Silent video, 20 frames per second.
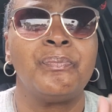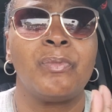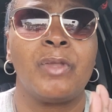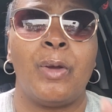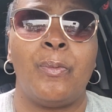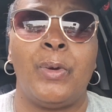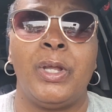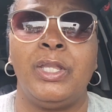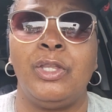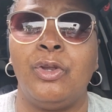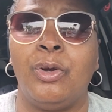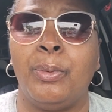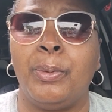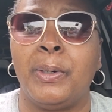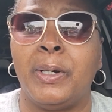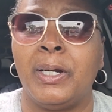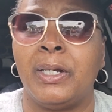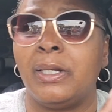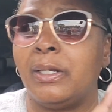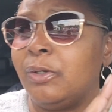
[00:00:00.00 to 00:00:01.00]
when you
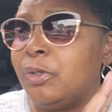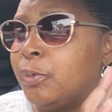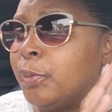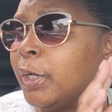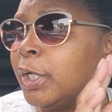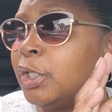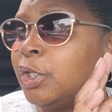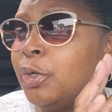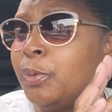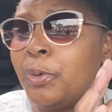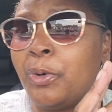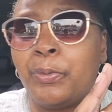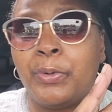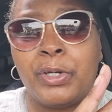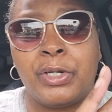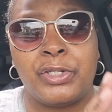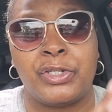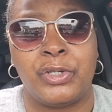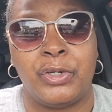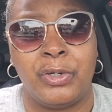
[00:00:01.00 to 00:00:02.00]
were with
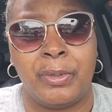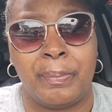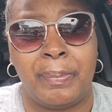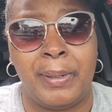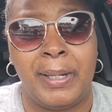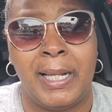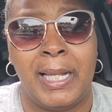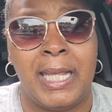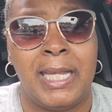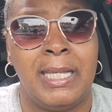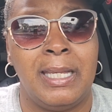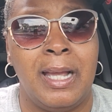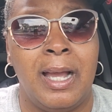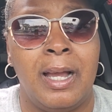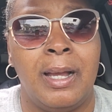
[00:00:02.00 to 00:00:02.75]
a certain place,